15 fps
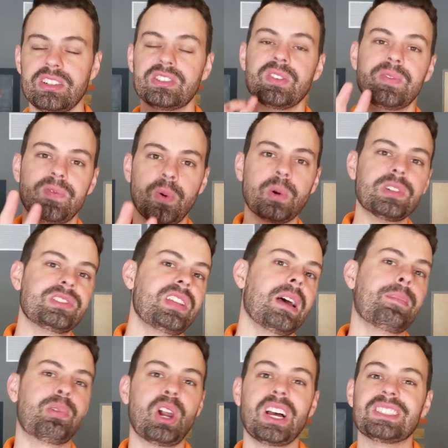there's a
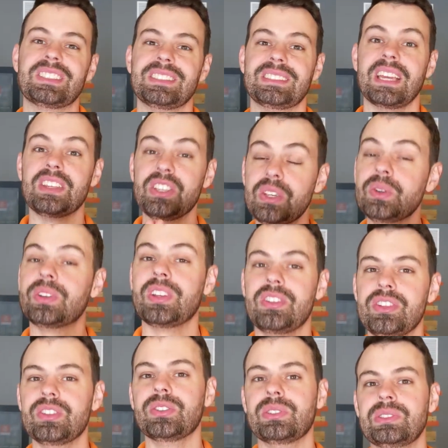4-step process that you
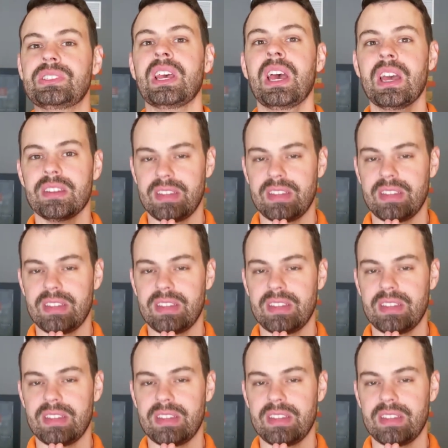can use